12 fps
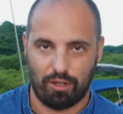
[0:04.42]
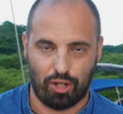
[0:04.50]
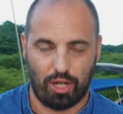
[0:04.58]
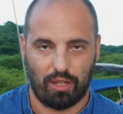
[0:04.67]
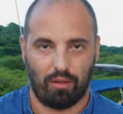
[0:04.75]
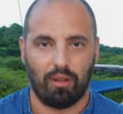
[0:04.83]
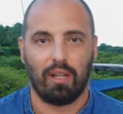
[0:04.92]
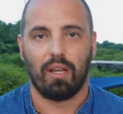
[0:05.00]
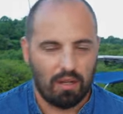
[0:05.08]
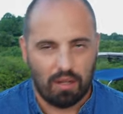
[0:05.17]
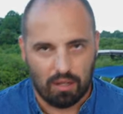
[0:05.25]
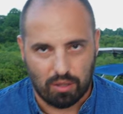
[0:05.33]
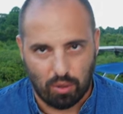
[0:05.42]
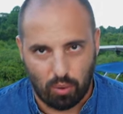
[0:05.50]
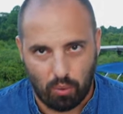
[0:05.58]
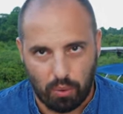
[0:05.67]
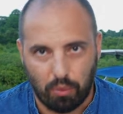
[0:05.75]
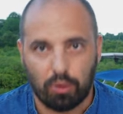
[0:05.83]
channel. So
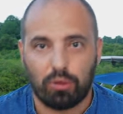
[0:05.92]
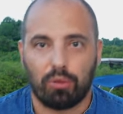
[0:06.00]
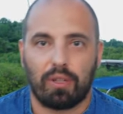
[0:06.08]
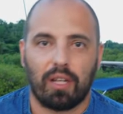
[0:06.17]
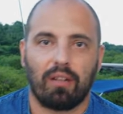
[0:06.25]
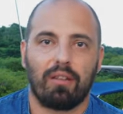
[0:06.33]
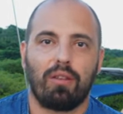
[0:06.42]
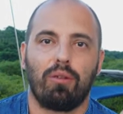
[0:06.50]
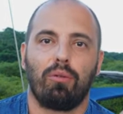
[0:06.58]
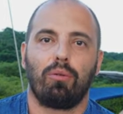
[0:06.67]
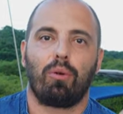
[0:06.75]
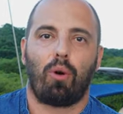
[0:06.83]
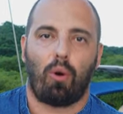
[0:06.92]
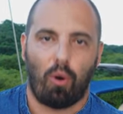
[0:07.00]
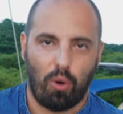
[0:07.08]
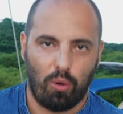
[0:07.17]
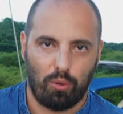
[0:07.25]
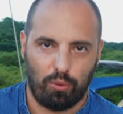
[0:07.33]
we want to tell you
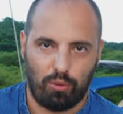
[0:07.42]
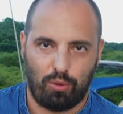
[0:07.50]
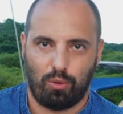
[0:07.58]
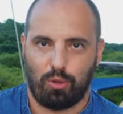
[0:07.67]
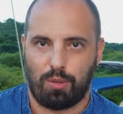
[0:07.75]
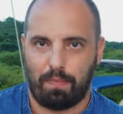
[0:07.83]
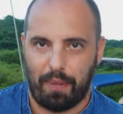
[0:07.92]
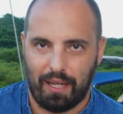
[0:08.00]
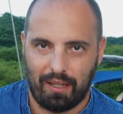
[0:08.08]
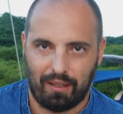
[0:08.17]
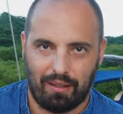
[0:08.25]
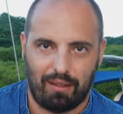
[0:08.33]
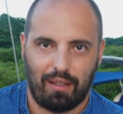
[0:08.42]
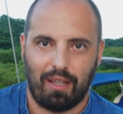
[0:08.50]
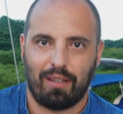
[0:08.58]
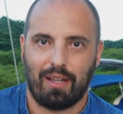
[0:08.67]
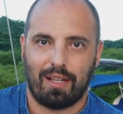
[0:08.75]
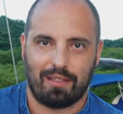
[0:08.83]
how to spend
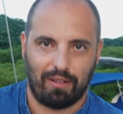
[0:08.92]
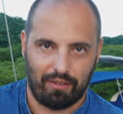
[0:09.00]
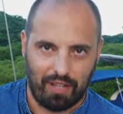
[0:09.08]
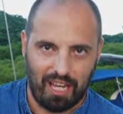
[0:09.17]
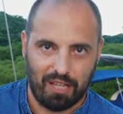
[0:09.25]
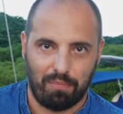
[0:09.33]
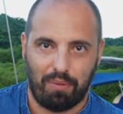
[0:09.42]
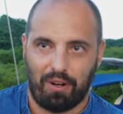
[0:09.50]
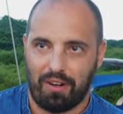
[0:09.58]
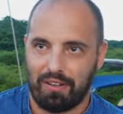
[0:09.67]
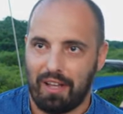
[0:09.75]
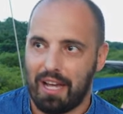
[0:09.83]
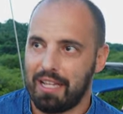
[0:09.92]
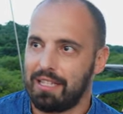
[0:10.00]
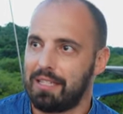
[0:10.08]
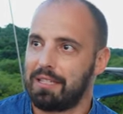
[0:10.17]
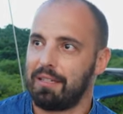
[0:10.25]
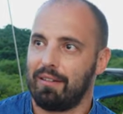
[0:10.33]
another day in
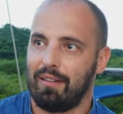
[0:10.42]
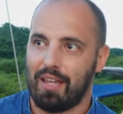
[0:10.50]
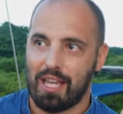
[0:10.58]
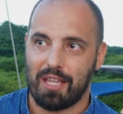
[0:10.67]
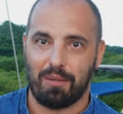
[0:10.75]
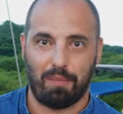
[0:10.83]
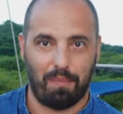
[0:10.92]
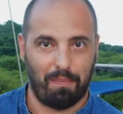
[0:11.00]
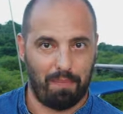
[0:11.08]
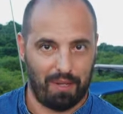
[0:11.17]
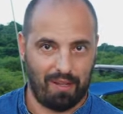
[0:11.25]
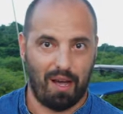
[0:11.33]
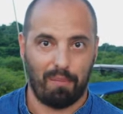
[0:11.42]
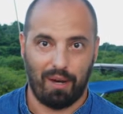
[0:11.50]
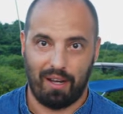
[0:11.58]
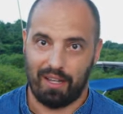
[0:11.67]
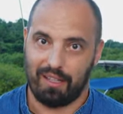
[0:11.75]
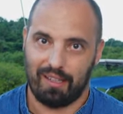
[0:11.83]
paradise in
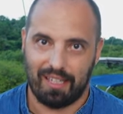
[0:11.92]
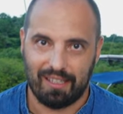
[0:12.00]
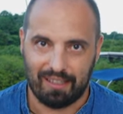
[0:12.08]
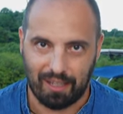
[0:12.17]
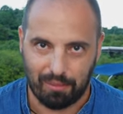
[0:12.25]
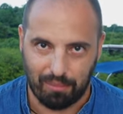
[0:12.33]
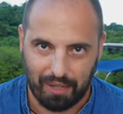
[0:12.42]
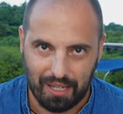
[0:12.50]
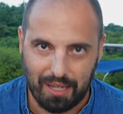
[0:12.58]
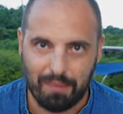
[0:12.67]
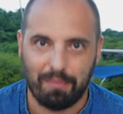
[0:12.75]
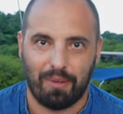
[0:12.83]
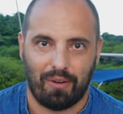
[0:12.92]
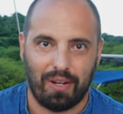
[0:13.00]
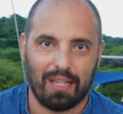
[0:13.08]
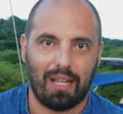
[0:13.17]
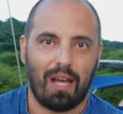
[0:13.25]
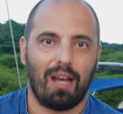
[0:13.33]
Panama, in Linton Bay
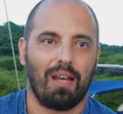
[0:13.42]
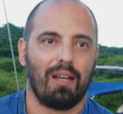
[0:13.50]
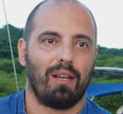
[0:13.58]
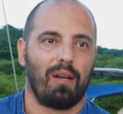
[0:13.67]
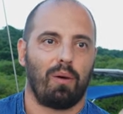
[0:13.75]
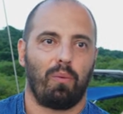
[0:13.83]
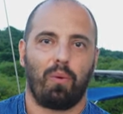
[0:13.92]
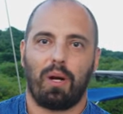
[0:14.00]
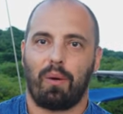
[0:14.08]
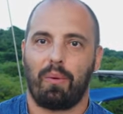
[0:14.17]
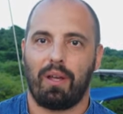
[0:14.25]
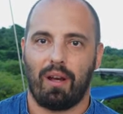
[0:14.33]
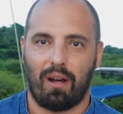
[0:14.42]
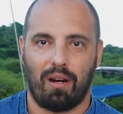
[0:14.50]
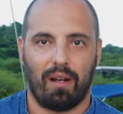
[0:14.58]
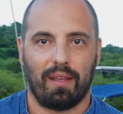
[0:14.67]
Marina, where we are